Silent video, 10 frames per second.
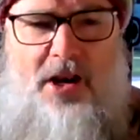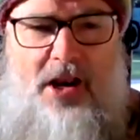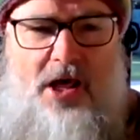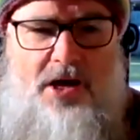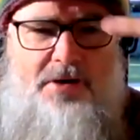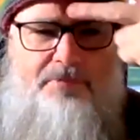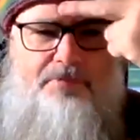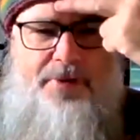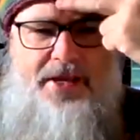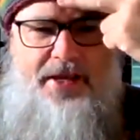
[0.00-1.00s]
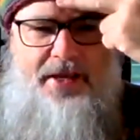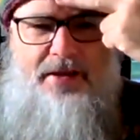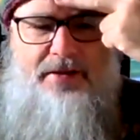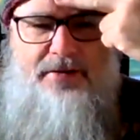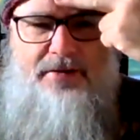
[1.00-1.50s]
the light
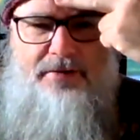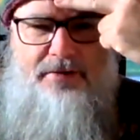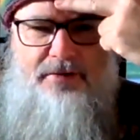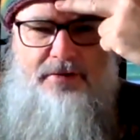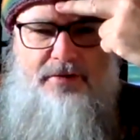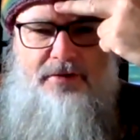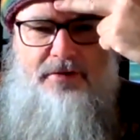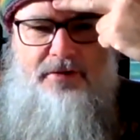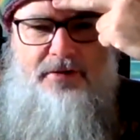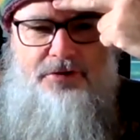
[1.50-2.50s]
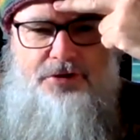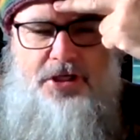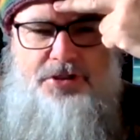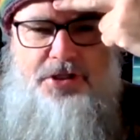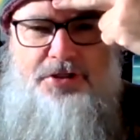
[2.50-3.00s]
being,
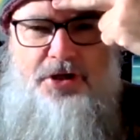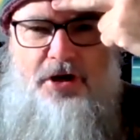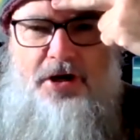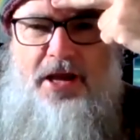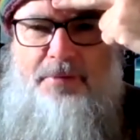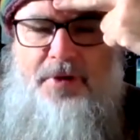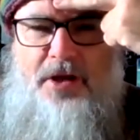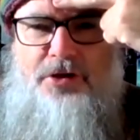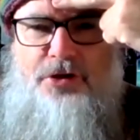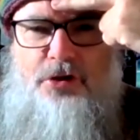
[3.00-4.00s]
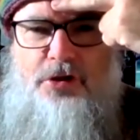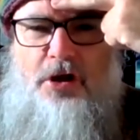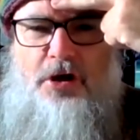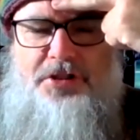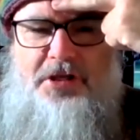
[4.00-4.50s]
just as I am
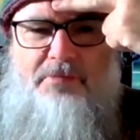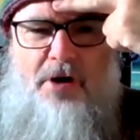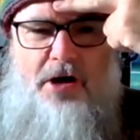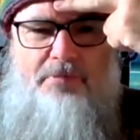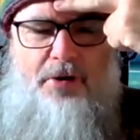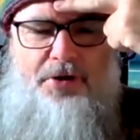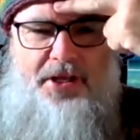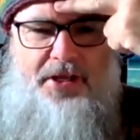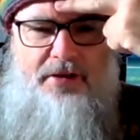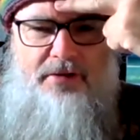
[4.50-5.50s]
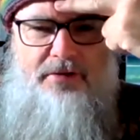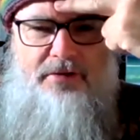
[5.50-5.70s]
utilizing my body,